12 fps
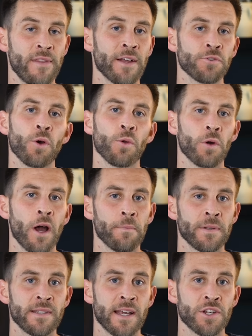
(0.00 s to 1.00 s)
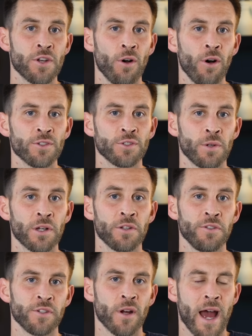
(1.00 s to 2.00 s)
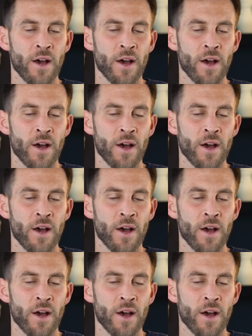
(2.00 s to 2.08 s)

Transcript: and that total compensation also includes your